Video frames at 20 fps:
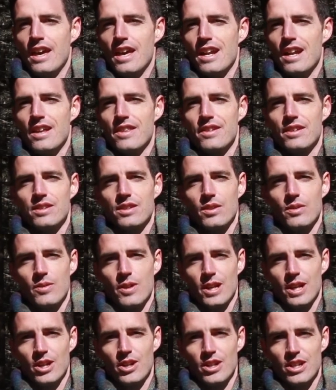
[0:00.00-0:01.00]
And I think the
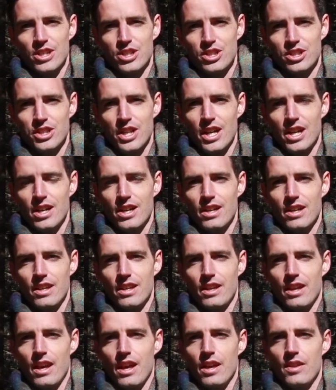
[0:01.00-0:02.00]
quicker it's shared
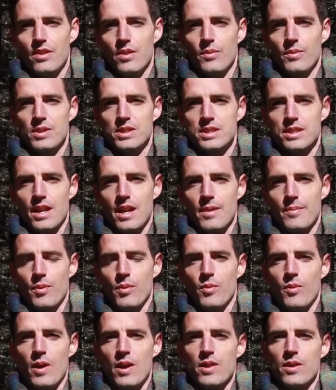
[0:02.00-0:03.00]
and that we set up
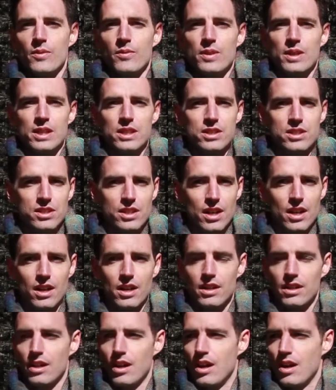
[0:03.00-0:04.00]
a way that we can
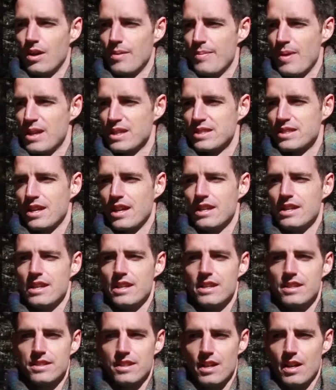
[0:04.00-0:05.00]
share our best
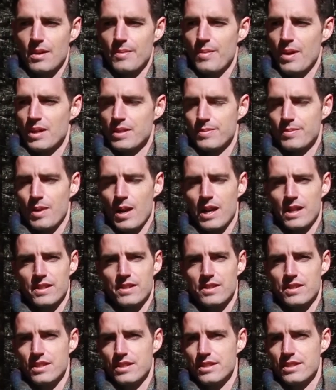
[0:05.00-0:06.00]
ideas and our best
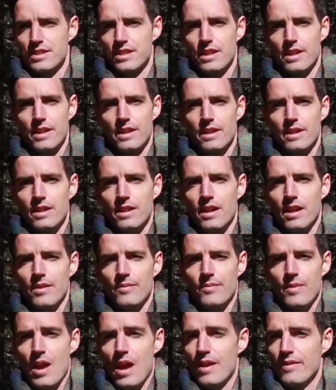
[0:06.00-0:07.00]
practices
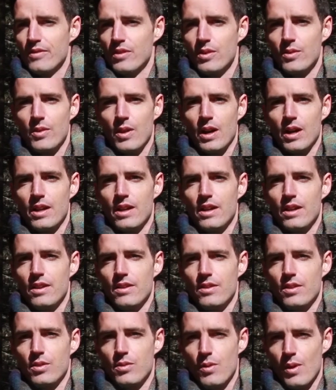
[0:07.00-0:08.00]
um, everywhere,
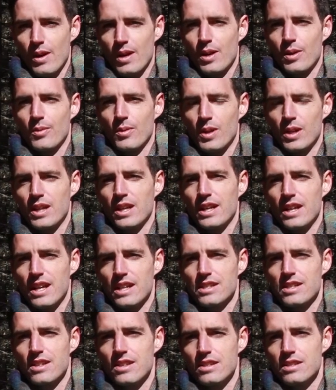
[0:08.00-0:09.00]
the quicker we're going to
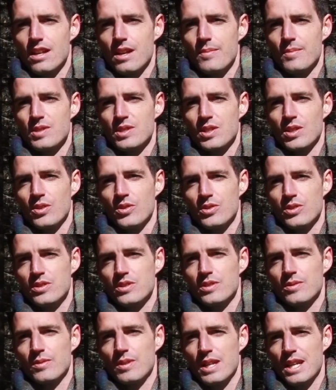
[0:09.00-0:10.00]
get to the type of
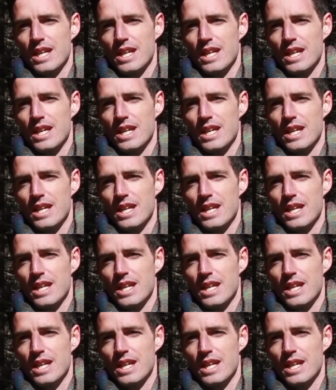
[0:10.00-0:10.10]
solutions we